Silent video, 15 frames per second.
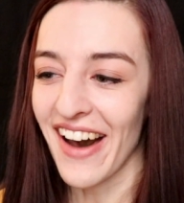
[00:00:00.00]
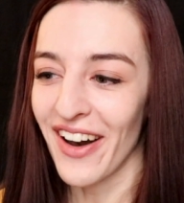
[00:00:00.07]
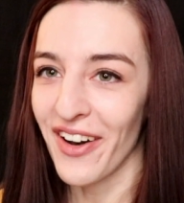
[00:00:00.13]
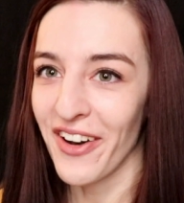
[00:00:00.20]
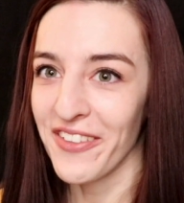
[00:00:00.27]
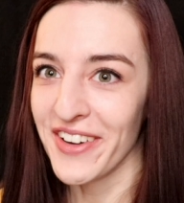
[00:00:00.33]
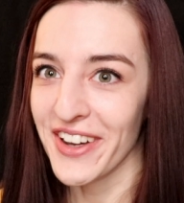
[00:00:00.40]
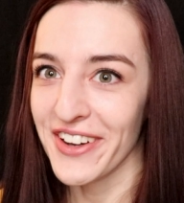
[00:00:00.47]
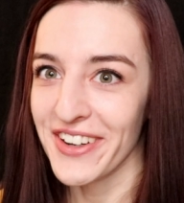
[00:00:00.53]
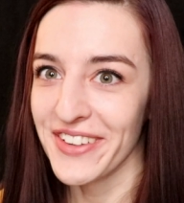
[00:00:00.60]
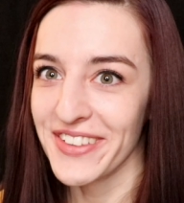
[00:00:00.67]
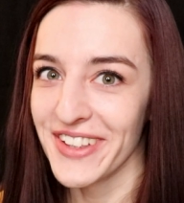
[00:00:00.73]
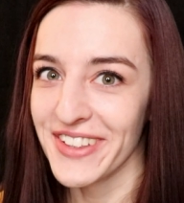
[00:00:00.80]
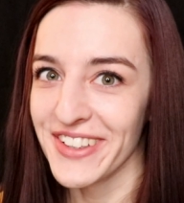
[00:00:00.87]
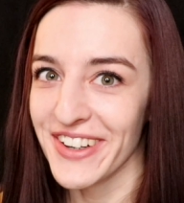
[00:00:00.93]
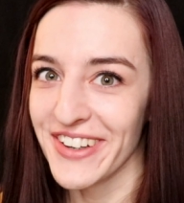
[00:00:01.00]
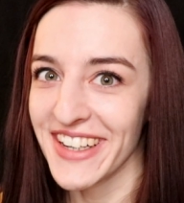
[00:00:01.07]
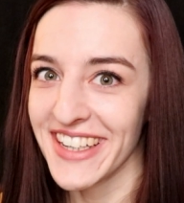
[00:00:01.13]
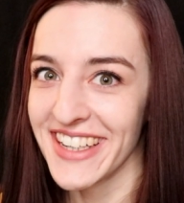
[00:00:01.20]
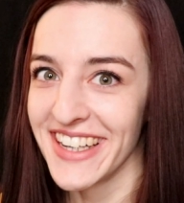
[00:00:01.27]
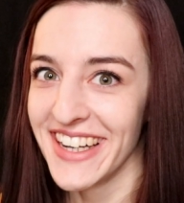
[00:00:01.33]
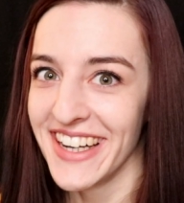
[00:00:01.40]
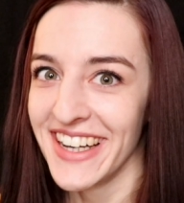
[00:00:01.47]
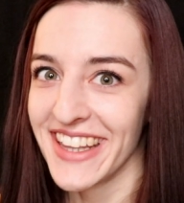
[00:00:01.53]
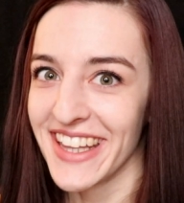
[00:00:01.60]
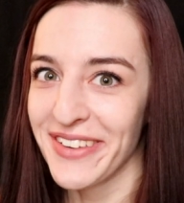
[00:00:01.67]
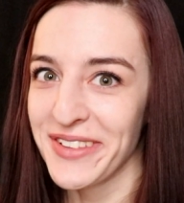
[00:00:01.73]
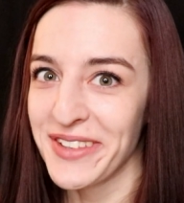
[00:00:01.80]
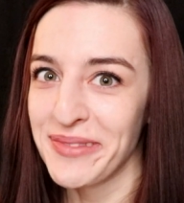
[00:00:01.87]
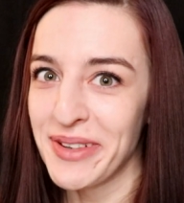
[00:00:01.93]
oh my god, I'm so sorry. That
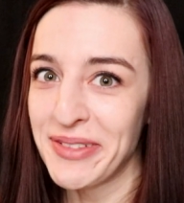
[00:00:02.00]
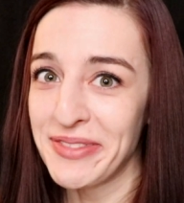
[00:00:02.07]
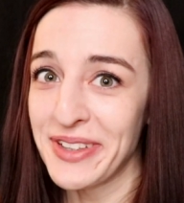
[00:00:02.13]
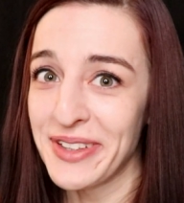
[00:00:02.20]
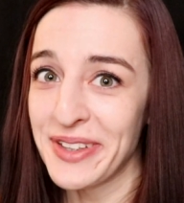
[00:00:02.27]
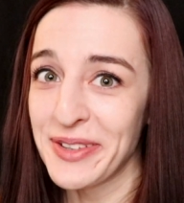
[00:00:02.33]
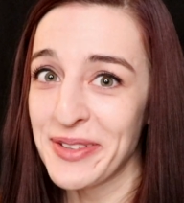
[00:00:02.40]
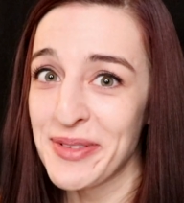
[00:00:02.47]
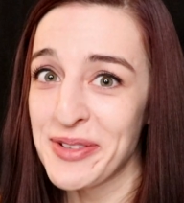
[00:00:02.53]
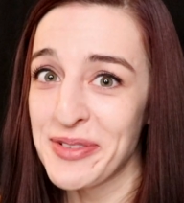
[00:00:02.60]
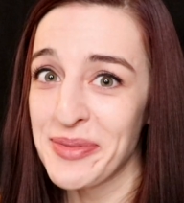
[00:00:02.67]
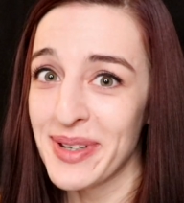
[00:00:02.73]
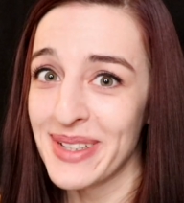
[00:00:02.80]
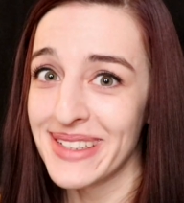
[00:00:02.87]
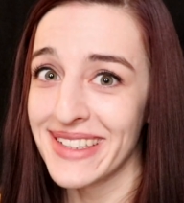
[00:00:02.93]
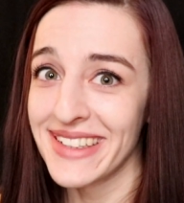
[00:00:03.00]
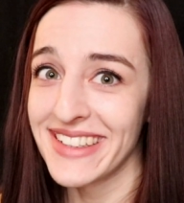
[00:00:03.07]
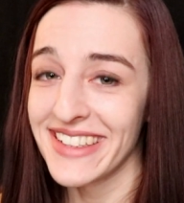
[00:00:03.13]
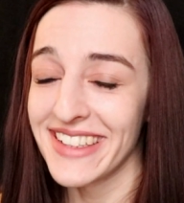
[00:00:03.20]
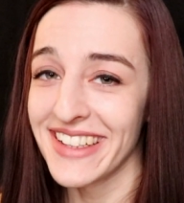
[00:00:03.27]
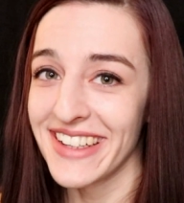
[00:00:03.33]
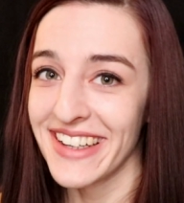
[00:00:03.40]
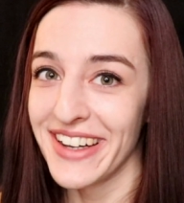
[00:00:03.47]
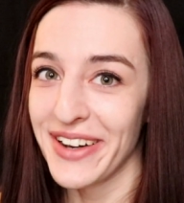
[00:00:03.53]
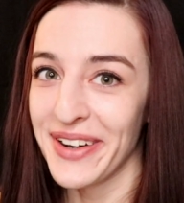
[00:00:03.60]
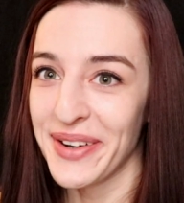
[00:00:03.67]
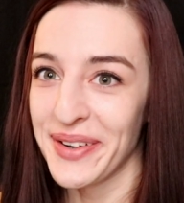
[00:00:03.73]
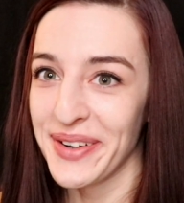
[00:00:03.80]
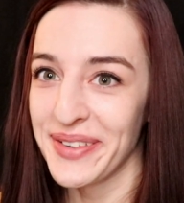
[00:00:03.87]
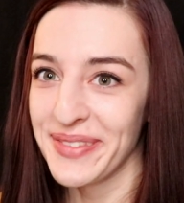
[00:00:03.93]
wasn't meant for you. That was meant for my sister.
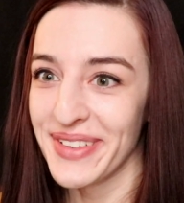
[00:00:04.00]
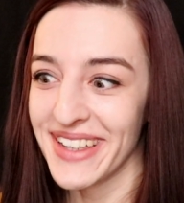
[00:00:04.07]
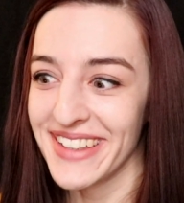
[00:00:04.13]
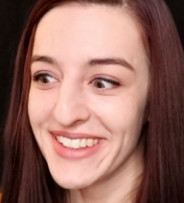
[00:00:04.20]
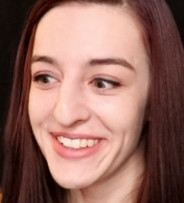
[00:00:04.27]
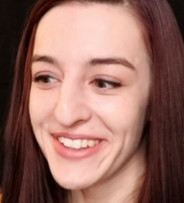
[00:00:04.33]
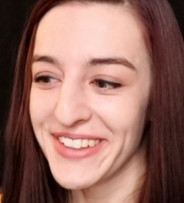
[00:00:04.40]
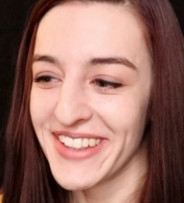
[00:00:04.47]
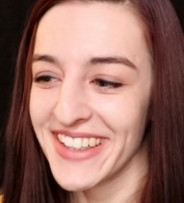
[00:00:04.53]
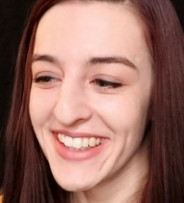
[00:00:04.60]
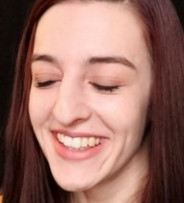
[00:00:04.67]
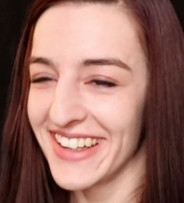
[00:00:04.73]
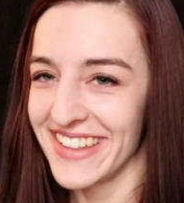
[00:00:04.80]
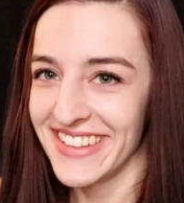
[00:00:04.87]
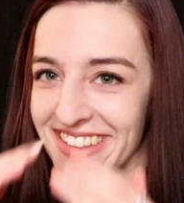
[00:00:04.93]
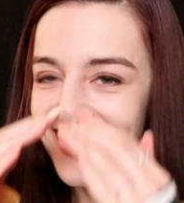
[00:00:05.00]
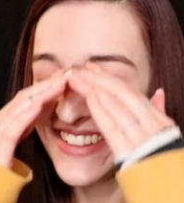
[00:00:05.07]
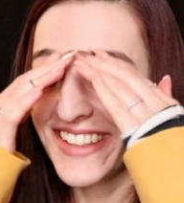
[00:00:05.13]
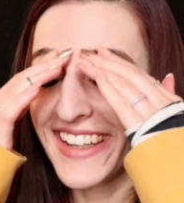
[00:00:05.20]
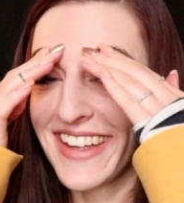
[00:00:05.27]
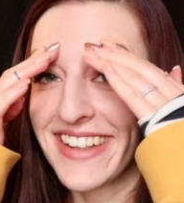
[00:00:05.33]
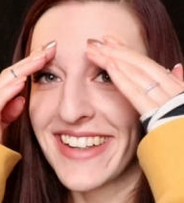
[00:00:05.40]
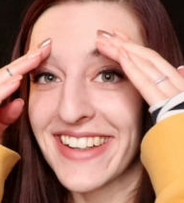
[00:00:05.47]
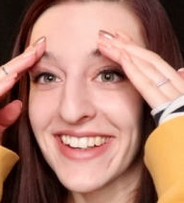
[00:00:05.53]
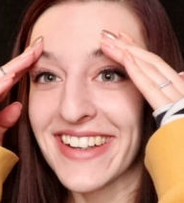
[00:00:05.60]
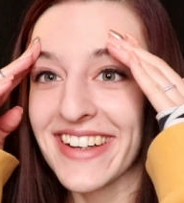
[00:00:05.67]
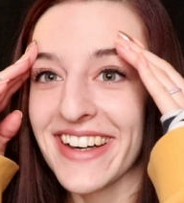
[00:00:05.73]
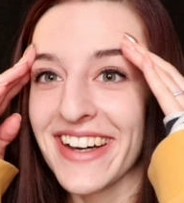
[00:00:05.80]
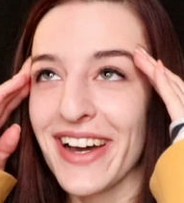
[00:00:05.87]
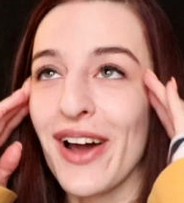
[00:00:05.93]
Oh, I'm really sorry. Just like
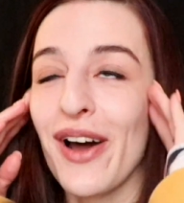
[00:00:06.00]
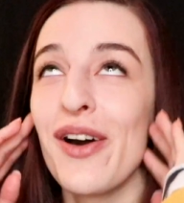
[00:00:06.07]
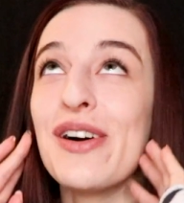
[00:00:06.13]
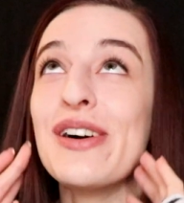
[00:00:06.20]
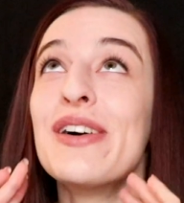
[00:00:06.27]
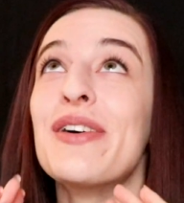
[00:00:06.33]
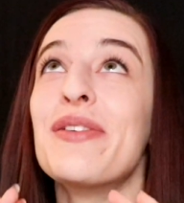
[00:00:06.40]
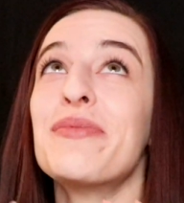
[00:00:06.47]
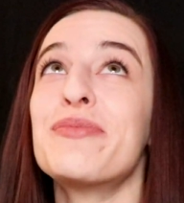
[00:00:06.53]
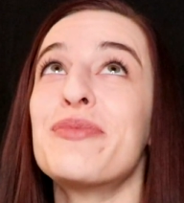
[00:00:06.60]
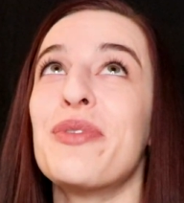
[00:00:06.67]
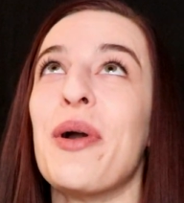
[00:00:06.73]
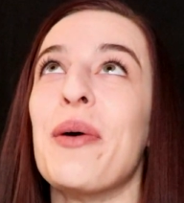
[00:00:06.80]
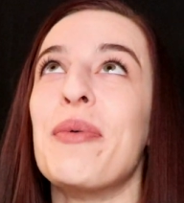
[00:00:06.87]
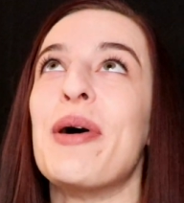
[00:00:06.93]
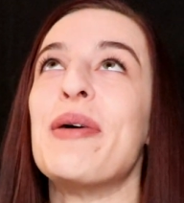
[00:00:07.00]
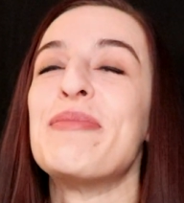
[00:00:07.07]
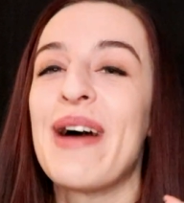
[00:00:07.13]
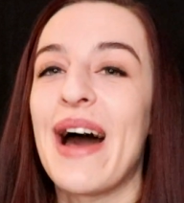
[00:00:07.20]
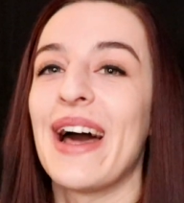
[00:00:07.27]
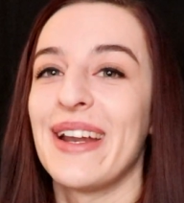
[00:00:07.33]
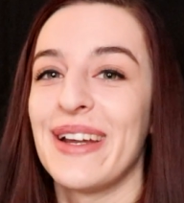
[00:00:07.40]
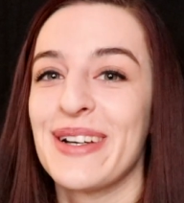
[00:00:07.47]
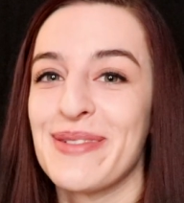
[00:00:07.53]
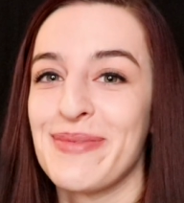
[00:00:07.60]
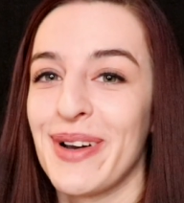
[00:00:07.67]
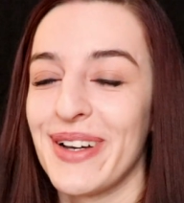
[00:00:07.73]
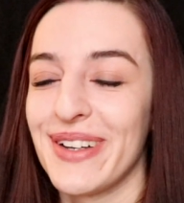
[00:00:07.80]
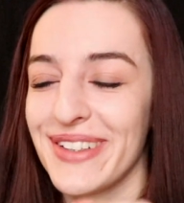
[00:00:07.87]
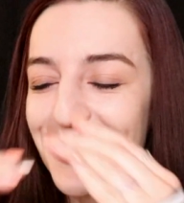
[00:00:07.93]
proper panic
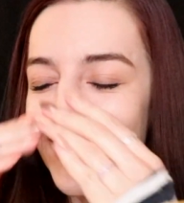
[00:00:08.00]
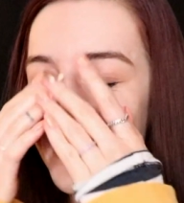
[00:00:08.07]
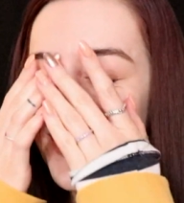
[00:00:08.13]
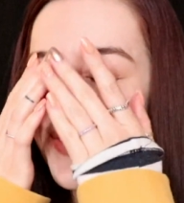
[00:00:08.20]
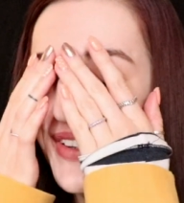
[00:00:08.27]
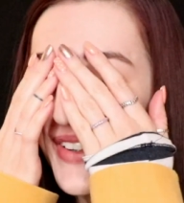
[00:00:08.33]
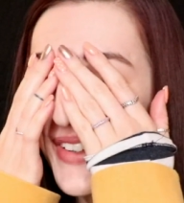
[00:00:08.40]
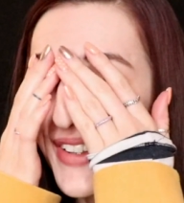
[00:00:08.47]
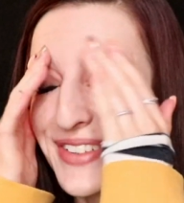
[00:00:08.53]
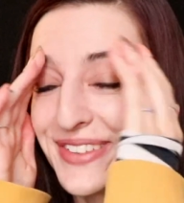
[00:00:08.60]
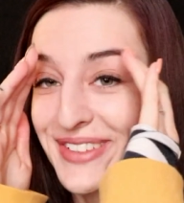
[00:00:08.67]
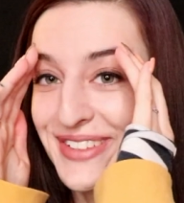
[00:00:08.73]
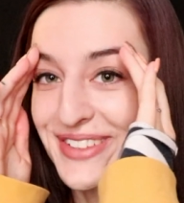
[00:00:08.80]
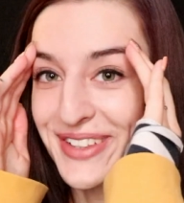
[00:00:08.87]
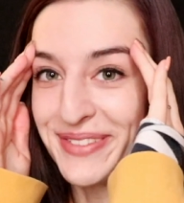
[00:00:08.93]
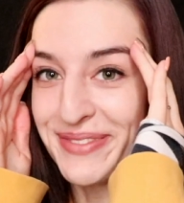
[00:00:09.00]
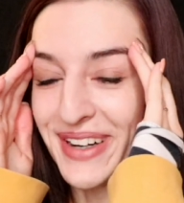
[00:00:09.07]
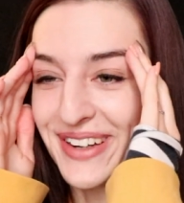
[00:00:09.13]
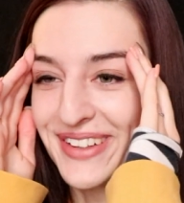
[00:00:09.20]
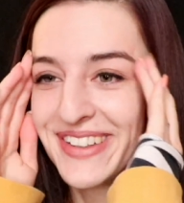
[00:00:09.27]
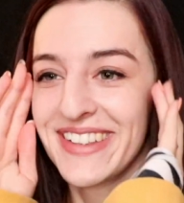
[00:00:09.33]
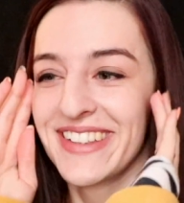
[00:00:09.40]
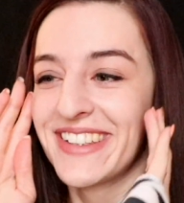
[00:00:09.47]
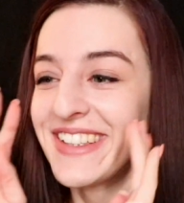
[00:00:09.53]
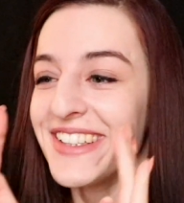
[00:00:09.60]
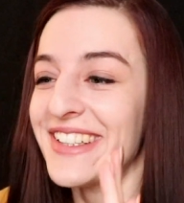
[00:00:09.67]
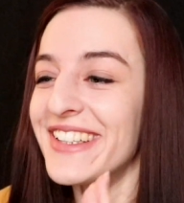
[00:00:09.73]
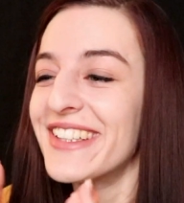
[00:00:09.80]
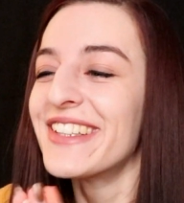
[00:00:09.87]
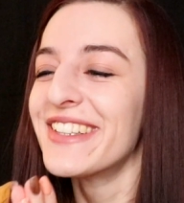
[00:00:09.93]
mode. Oh my god, I was so embarrassed.
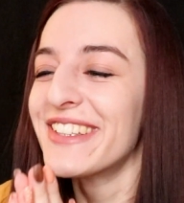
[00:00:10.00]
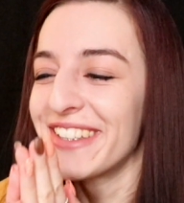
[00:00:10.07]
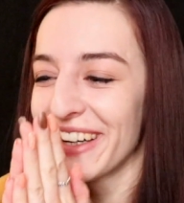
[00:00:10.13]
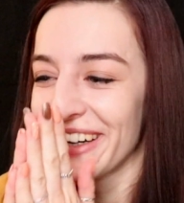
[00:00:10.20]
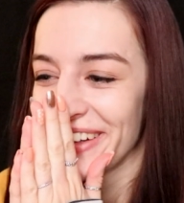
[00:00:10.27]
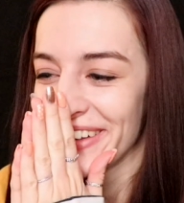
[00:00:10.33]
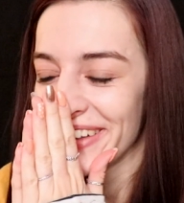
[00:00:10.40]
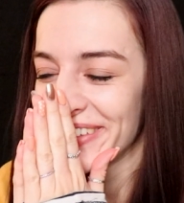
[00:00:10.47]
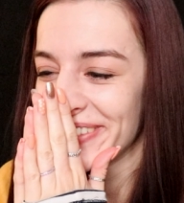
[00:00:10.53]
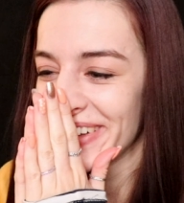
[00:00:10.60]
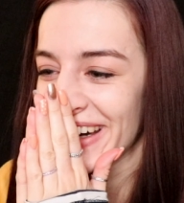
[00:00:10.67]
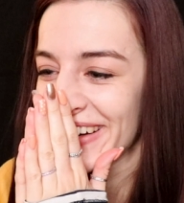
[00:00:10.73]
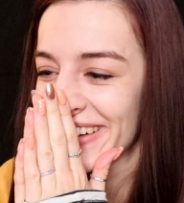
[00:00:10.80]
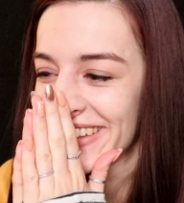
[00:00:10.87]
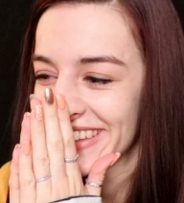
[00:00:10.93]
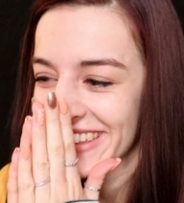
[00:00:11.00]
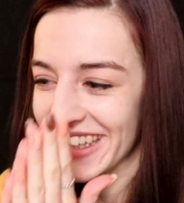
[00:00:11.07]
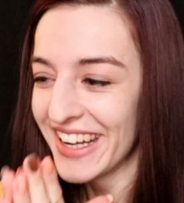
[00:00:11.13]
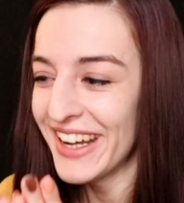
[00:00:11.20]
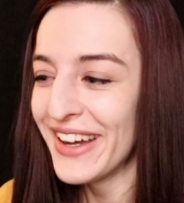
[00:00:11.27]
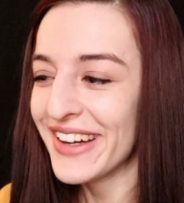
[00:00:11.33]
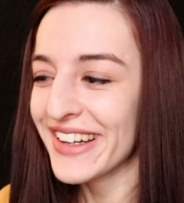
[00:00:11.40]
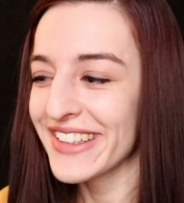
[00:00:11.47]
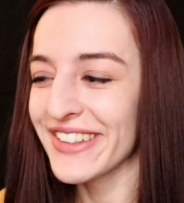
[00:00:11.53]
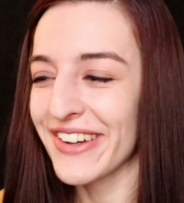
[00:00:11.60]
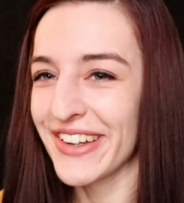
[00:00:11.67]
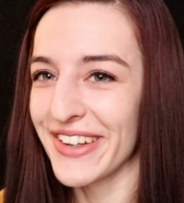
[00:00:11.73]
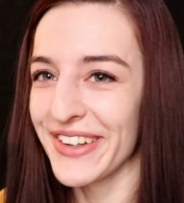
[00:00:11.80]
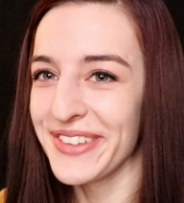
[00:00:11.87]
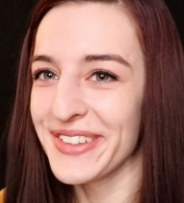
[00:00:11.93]
So embarrassed because
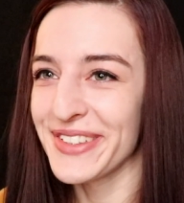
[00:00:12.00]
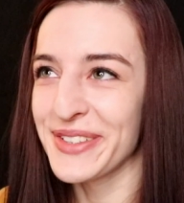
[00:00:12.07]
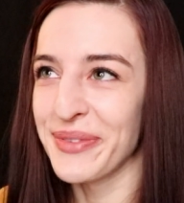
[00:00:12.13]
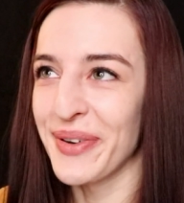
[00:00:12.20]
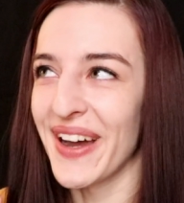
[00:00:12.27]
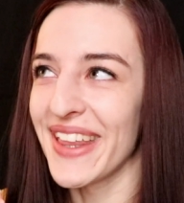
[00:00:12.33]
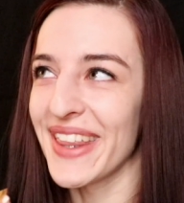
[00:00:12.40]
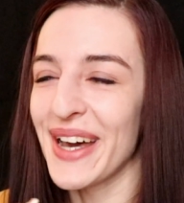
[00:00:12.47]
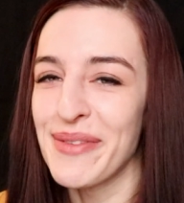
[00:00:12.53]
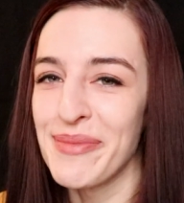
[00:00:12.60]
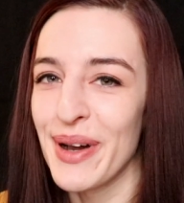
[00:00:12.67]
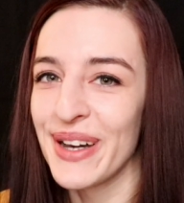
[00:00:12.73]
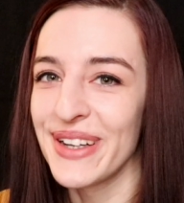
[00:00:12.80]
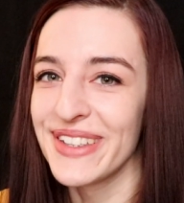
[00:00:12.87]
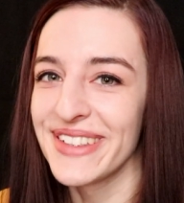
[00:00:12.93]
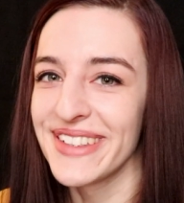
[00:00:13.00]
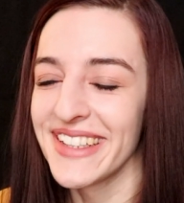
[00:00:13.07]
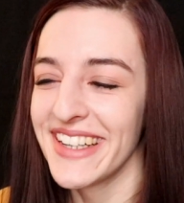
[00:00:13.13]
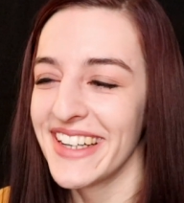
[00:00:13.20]
I don't swear that much.